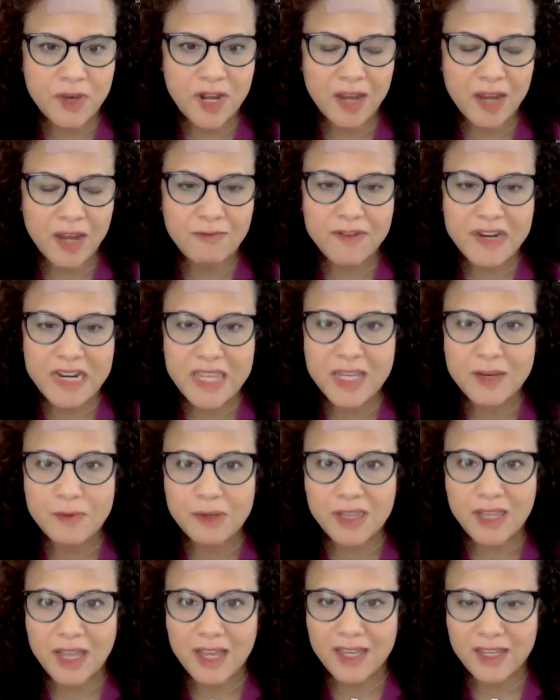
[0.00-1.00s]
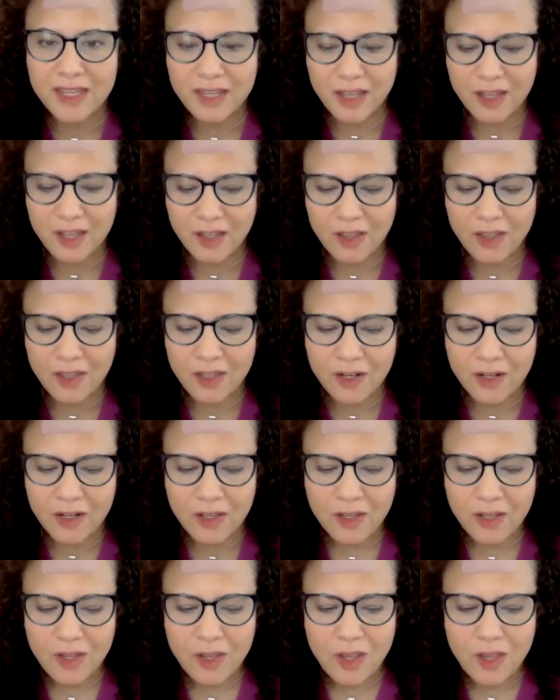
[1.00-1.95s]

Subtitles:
I really rely on